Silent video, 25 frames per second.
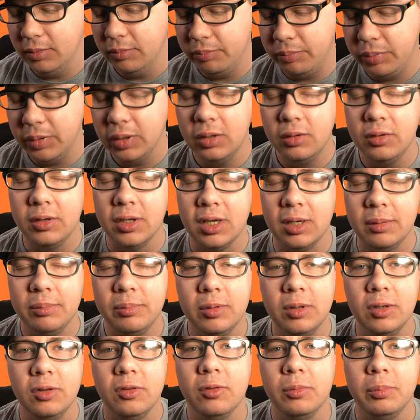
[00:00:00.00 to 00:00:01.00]
build
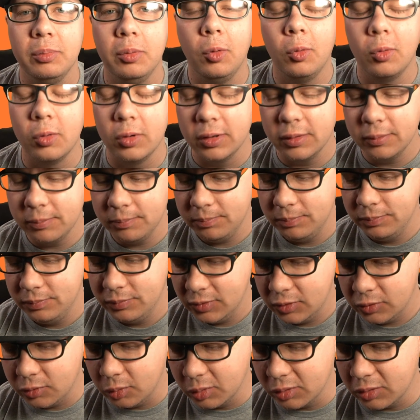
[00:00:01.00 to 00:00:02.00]
up and support,
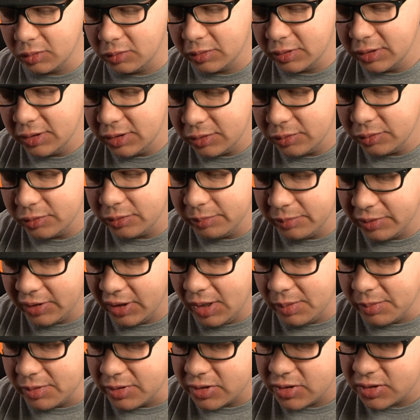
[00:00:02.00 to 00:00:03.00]
Torkoal can do some
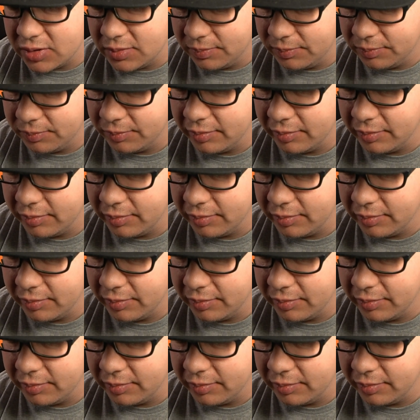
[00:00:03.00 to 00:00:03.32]
damage.